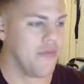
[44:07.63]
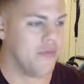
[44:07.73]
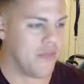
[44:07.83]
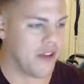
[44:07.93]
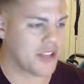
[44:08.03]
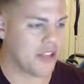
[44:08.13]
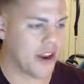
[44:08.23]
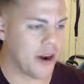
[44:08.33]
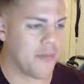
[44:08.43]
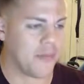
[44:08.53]
enough said
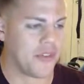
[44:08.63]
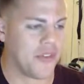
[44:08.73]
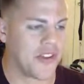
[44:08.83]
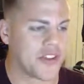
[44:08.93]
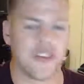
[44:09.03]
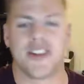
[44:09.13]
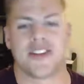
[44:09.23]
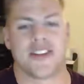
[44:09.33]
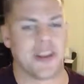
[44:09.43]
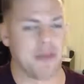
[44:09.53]
there. Let's finish
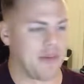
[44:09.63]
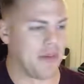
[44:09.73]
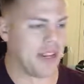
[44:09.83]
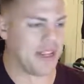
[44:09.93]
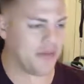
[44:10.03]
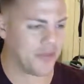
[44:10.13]
this up, everybody.